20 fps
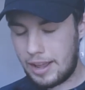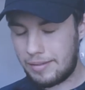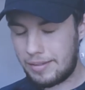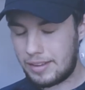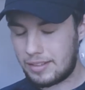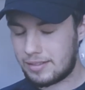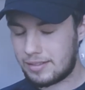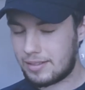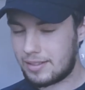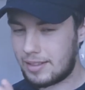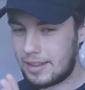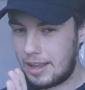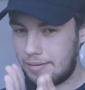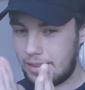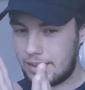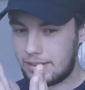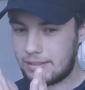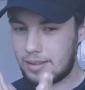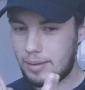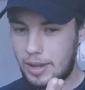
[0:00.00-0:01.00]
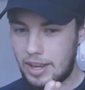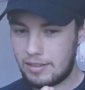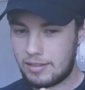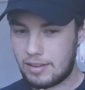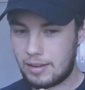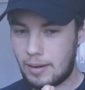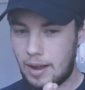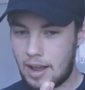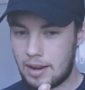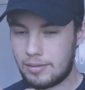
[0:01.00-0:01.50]
If this is a bit
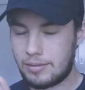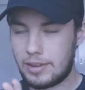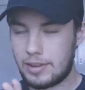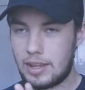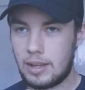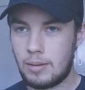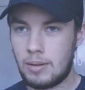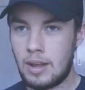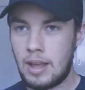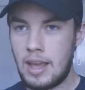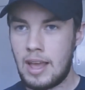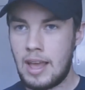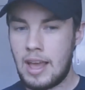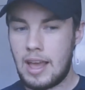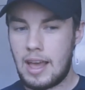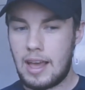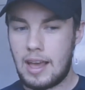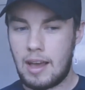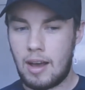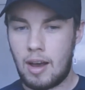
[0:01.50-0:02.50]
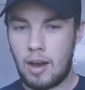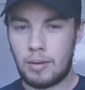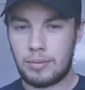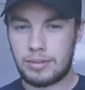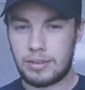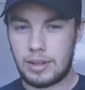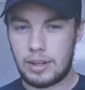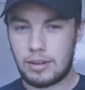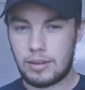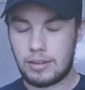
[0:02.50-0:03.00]
too hard for you,
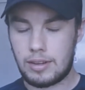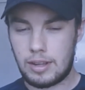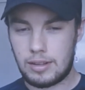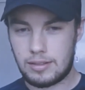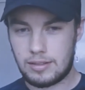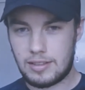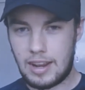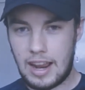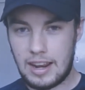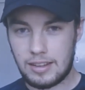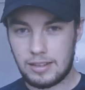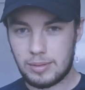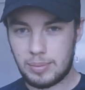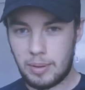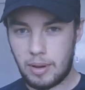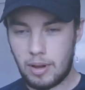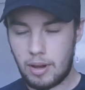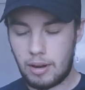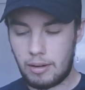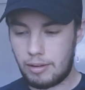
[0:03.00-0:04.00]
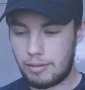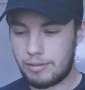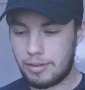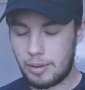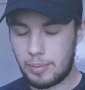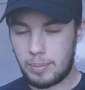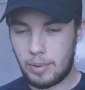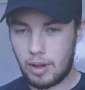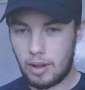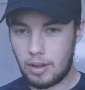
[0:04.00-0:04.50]
obviously you could use a tennis ball or a
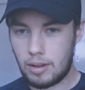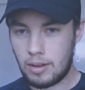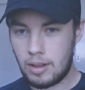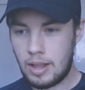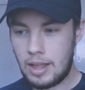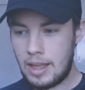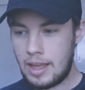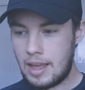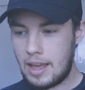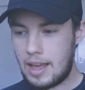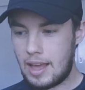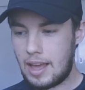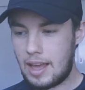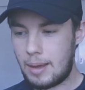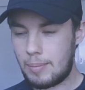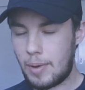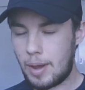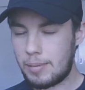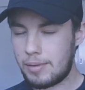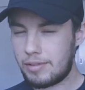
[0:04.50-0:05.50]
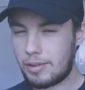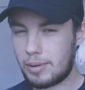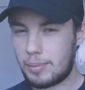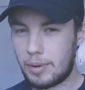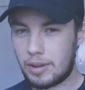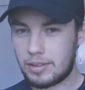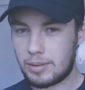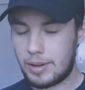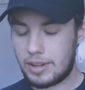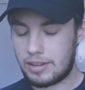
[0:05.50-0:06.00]
football. Maybe
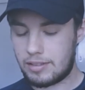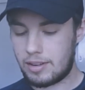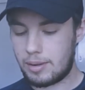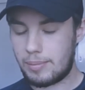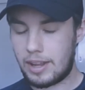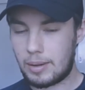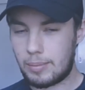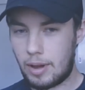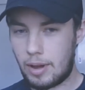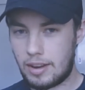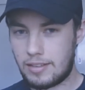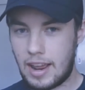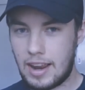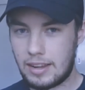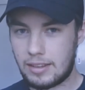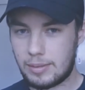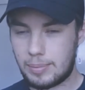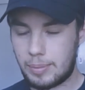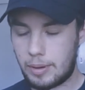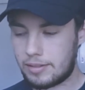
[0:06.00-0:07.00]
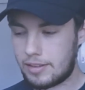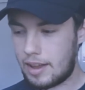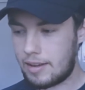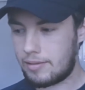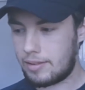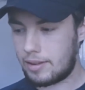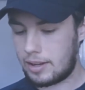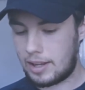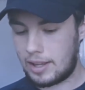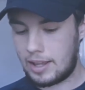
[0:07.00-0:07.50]
football's a bit too big, but a tennis ball
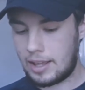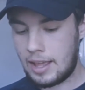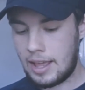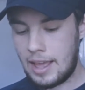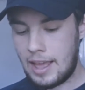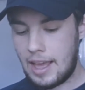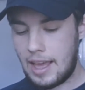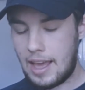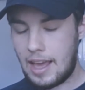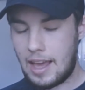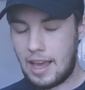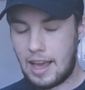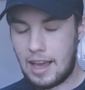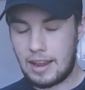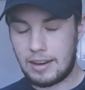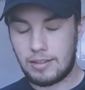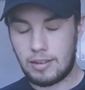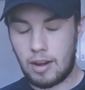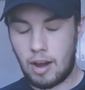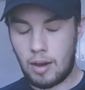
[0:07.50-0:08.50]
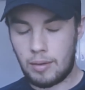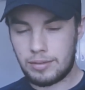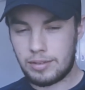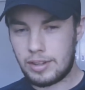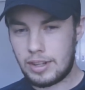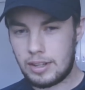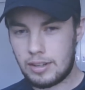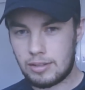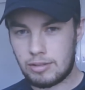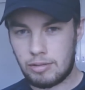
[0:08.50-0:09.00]
definitely. And
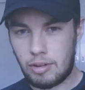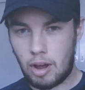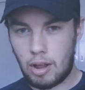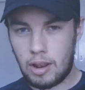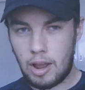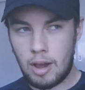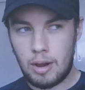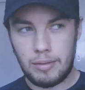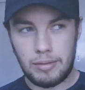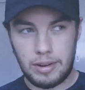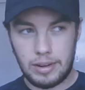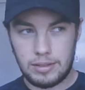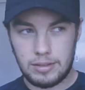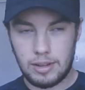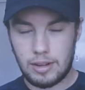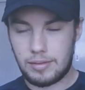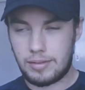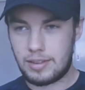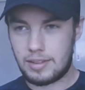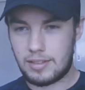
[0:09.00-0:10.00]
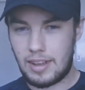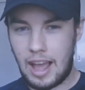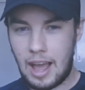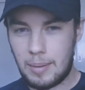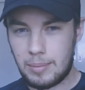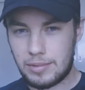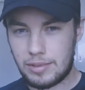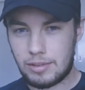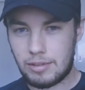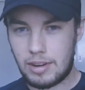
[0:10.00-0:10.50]
obviously you just roll over it. So if it's the
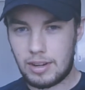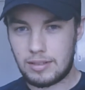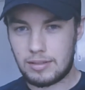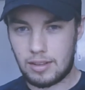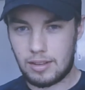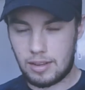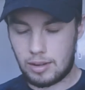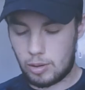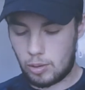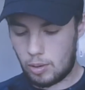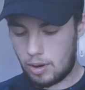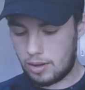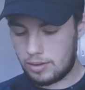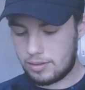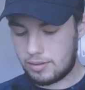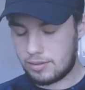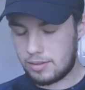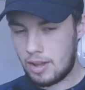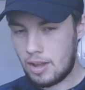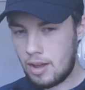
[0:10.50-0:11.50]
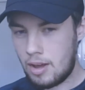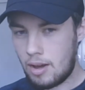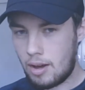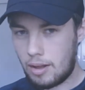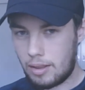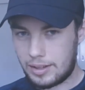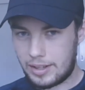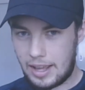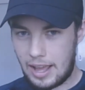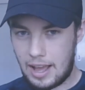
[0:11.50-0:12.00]
hamstrings or the quads
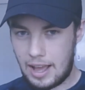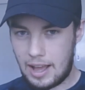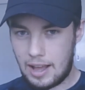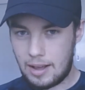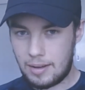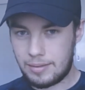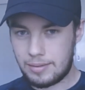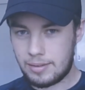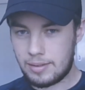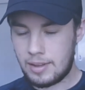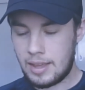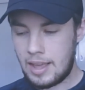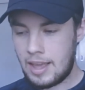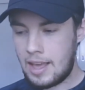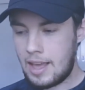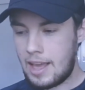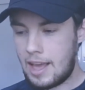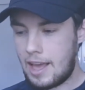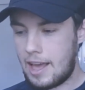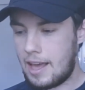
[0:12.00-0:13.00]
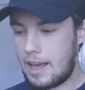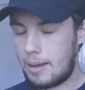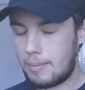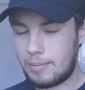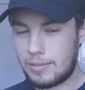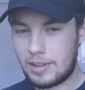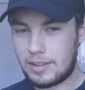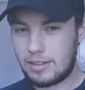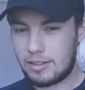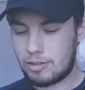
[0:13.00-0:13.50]
or the calves,
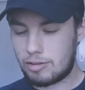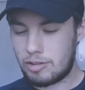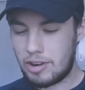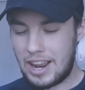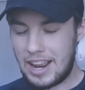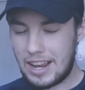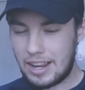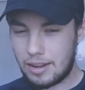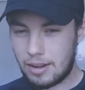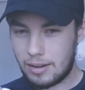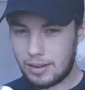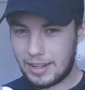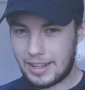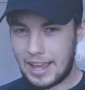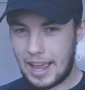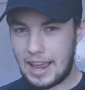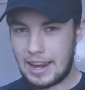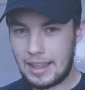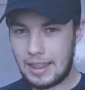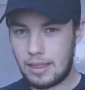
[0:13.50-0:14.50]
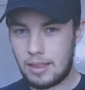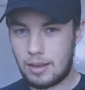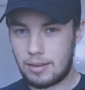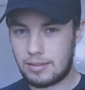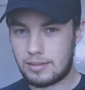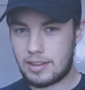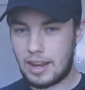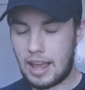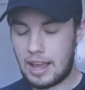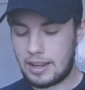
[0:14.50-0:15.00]
this is really good at getting in
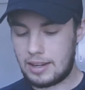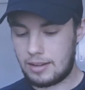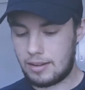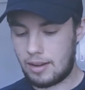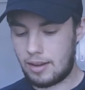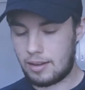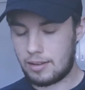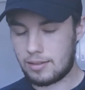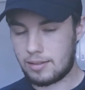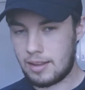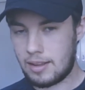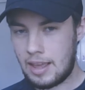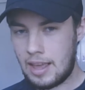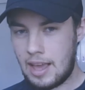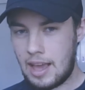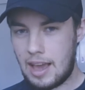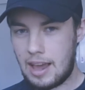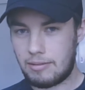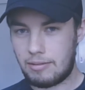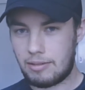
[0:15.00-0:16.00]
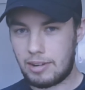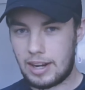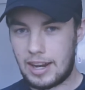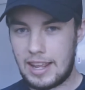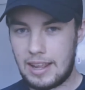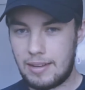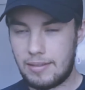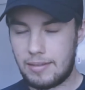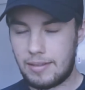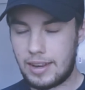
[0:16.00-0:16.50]
those tight knots and
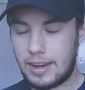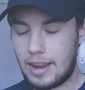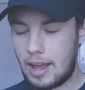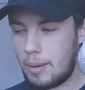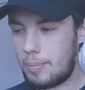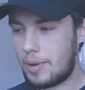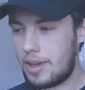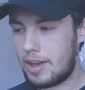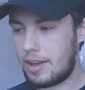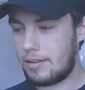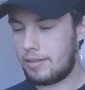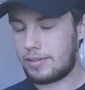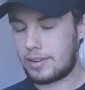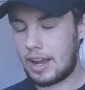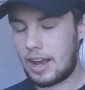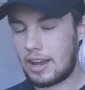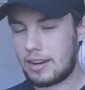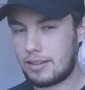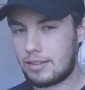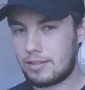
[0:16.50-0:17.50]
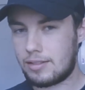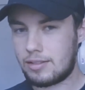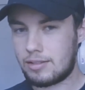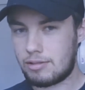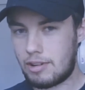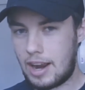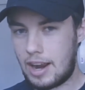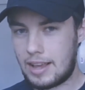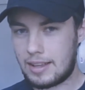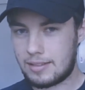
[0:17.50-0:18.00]
relieving a bit of kind of
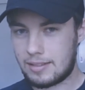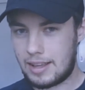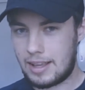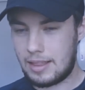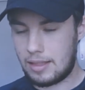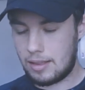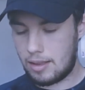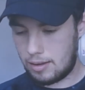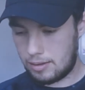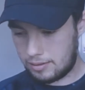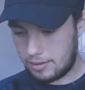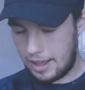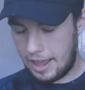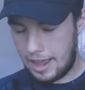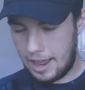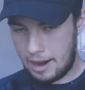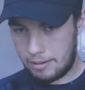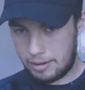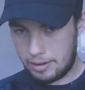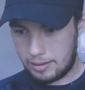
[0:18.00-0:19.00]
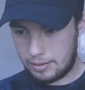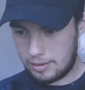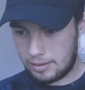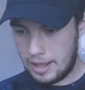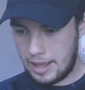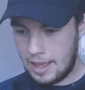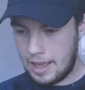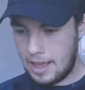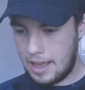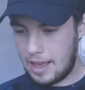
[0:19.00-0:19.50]
stress in those areas.
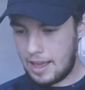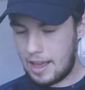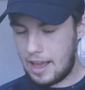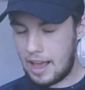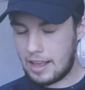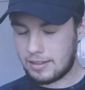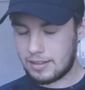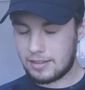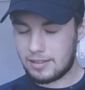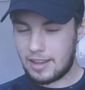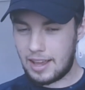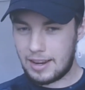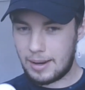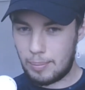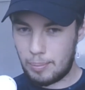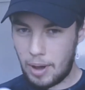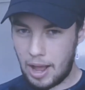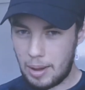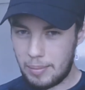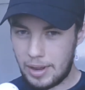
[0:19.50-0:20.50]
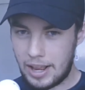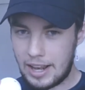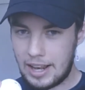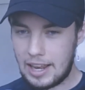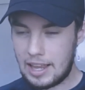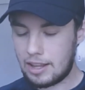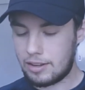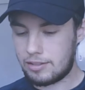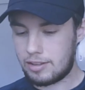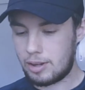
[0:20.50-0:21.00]
As I said, it might be a
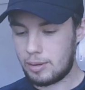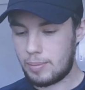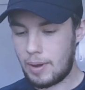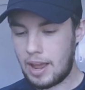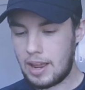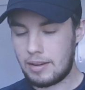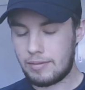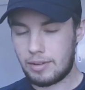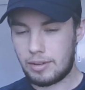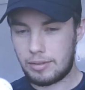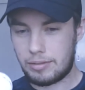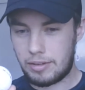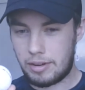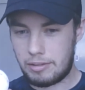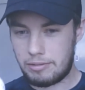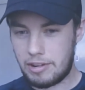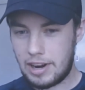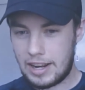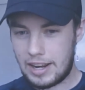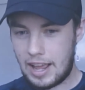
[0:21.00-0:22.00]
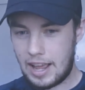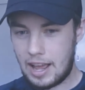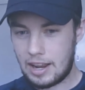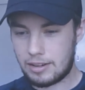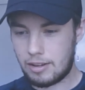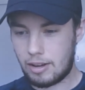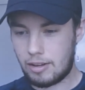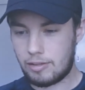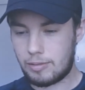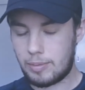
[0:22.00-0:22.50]
little too painful for a really
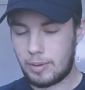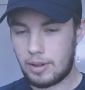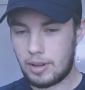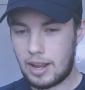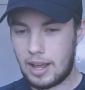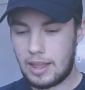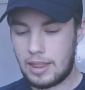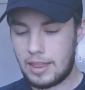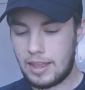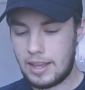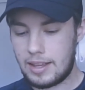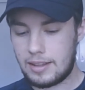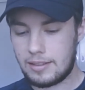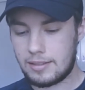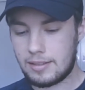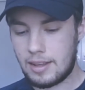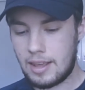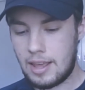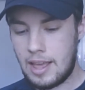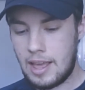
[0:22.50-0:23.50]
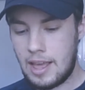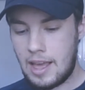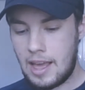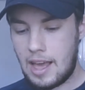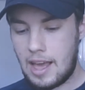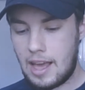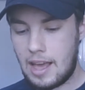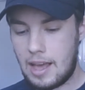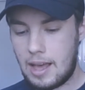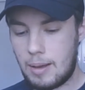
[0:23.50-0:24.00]
hard golf ball like this,
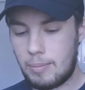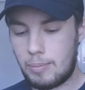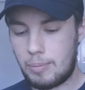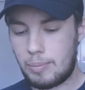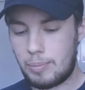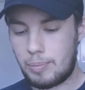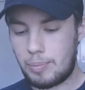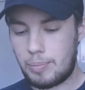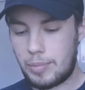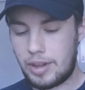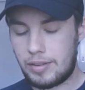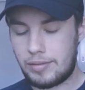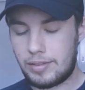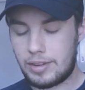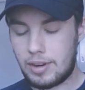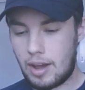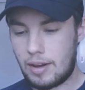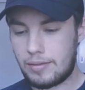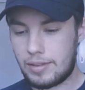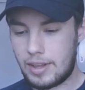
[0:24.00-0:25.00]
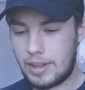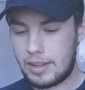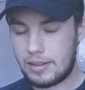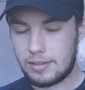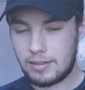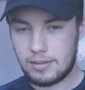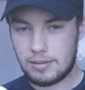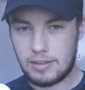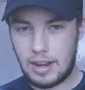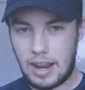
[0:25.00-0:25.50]
but if you don't have
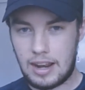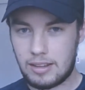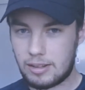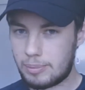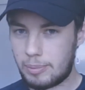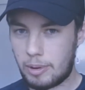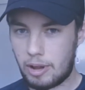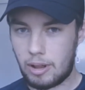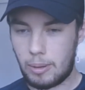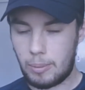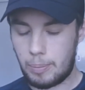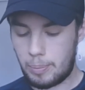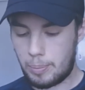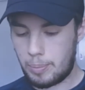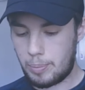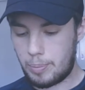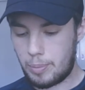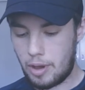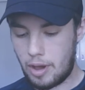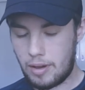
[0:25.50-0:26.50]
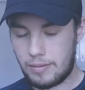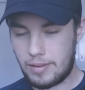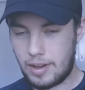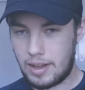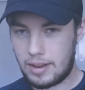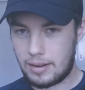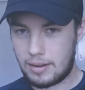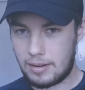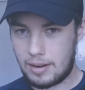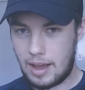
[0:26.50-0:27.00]
this, tennis ball,
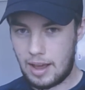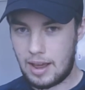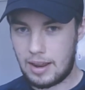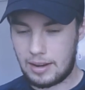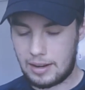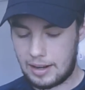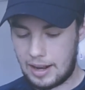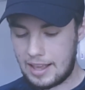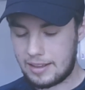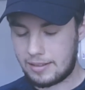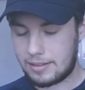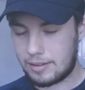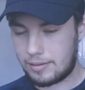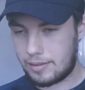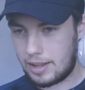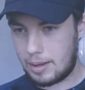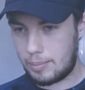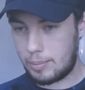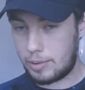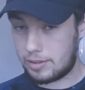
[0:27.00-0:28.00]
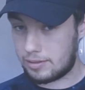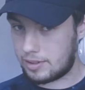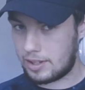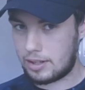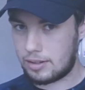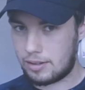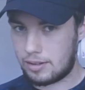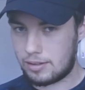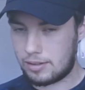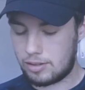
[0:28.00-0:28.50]
perfect and less severe, but
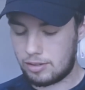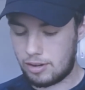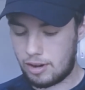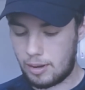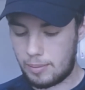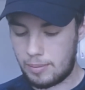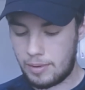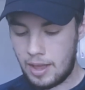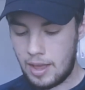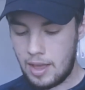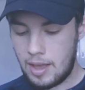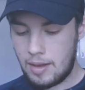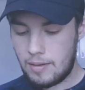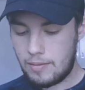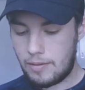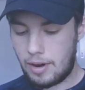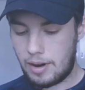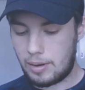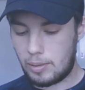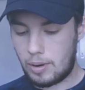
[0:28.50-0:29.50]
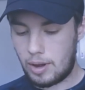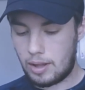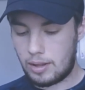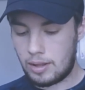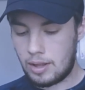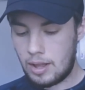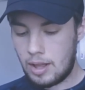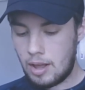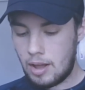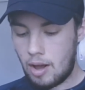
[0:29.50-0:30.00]
still does the job very well.